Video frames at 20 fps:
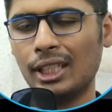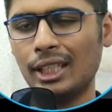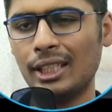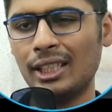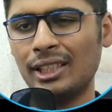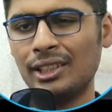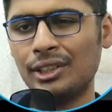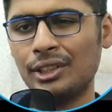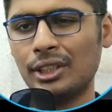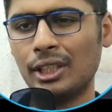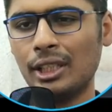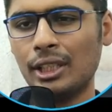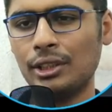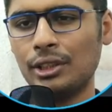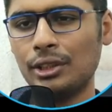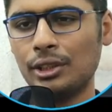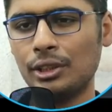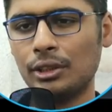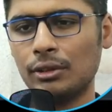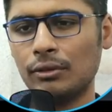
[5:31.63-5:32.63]
change
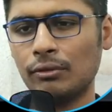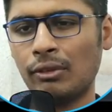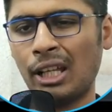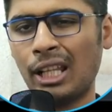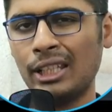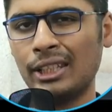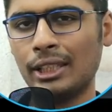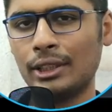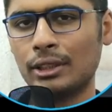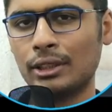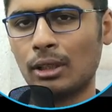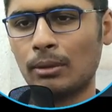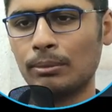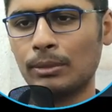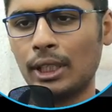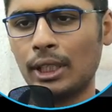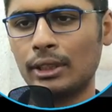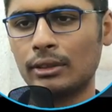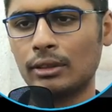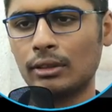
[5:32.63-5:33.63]
it, validate some
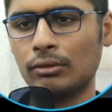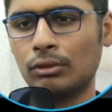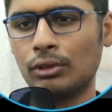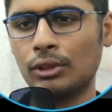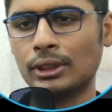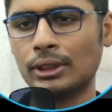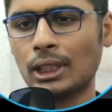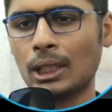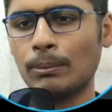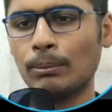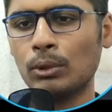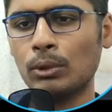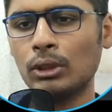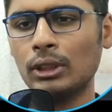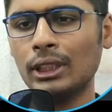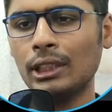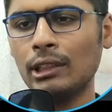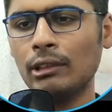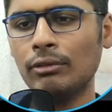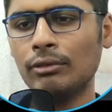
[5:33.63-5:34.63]
data, for example,
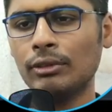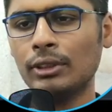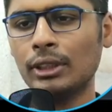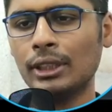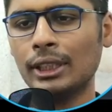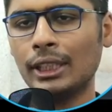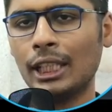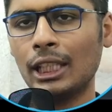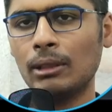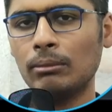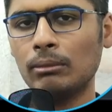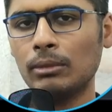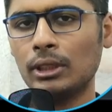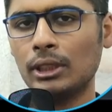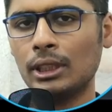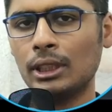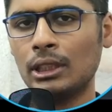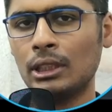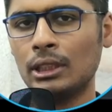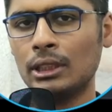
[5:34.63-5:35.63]
if the name
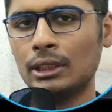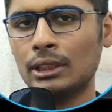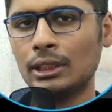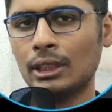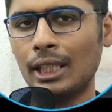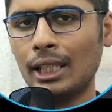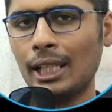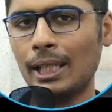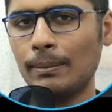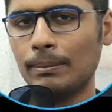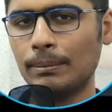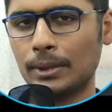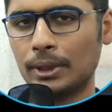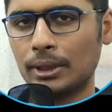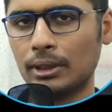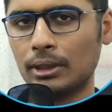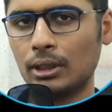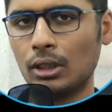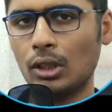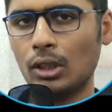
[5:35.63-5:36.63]
is empty
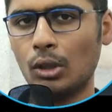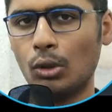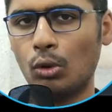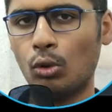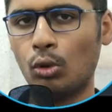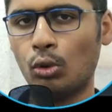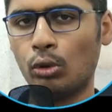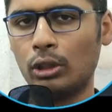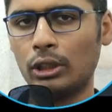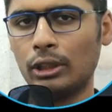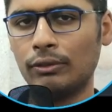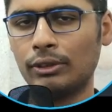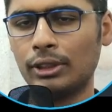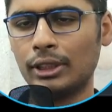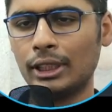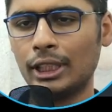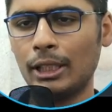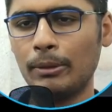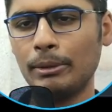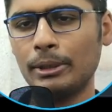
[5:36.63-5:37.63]
or if the
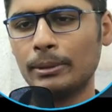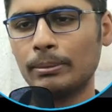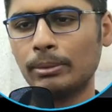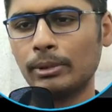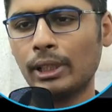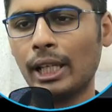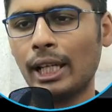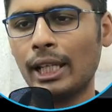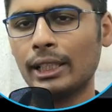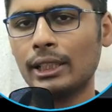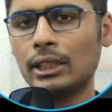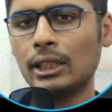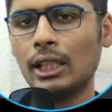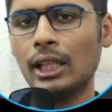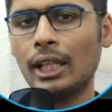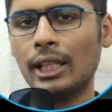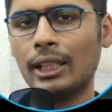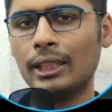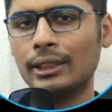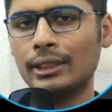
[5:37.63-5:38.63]
name is blank,
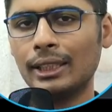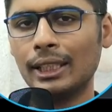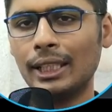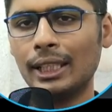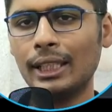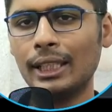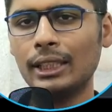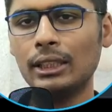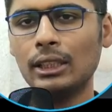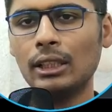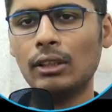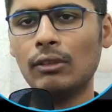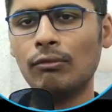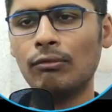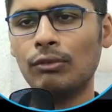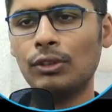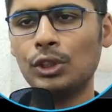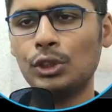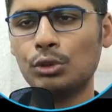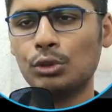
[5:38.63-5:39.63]
then we
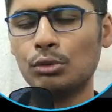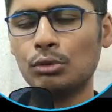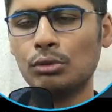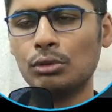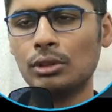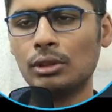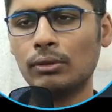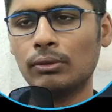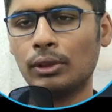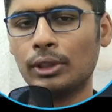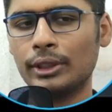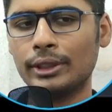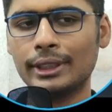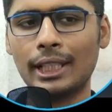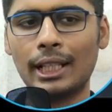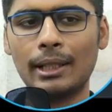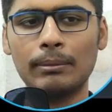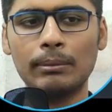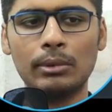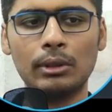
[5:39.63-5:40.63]
should, for
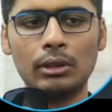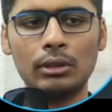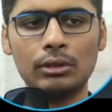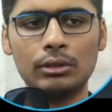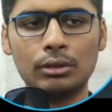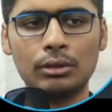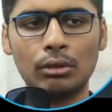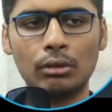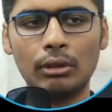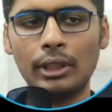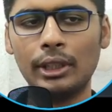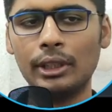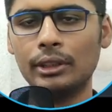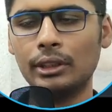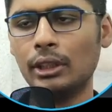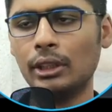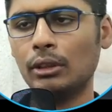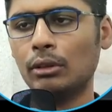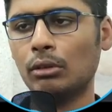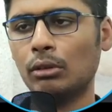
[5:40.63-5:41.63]
example, throw an
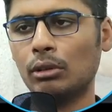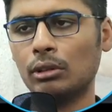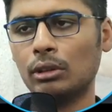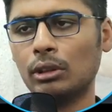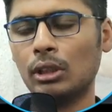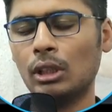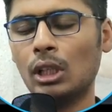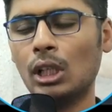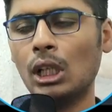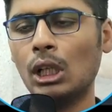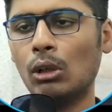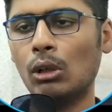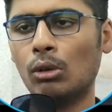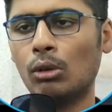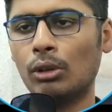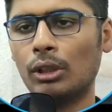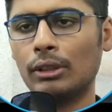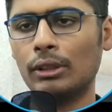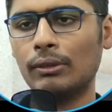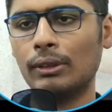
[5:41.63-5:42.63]
error or
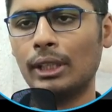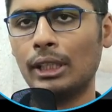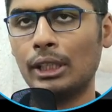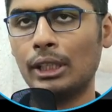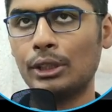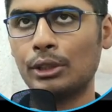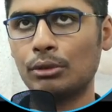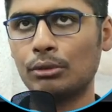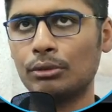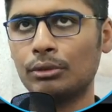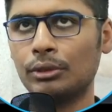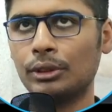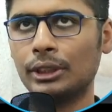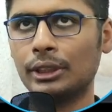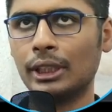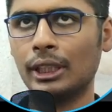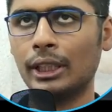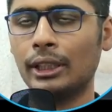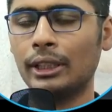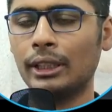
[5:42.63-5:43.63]
even should
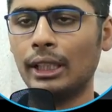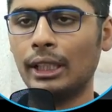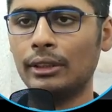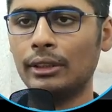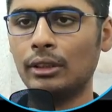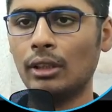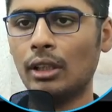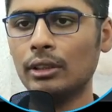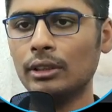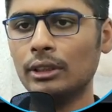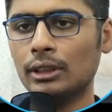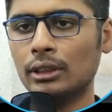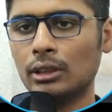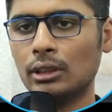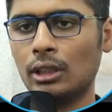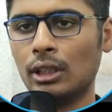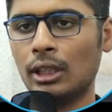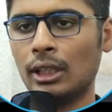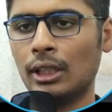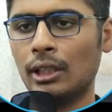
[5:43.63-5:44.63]
return another
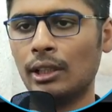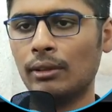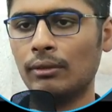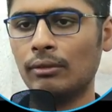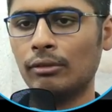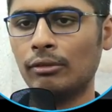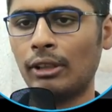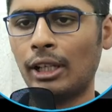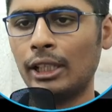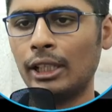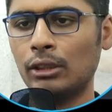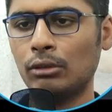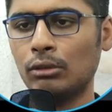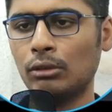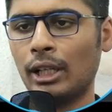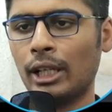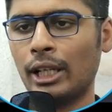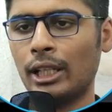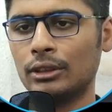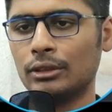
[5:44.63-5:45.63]
value
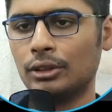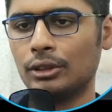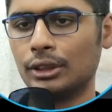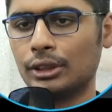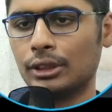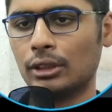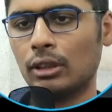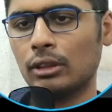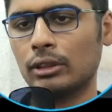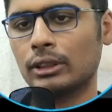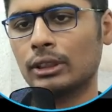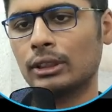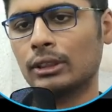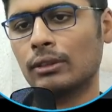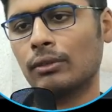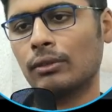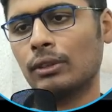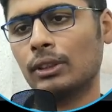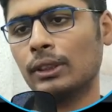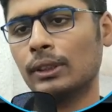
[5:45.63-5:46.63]
as a result of
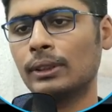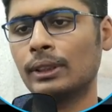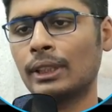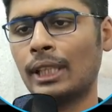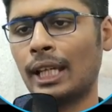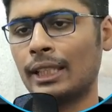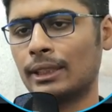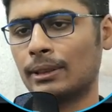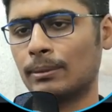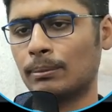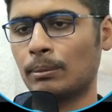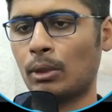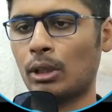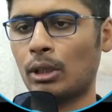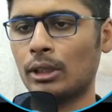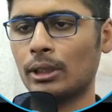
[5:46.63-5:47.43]
that part.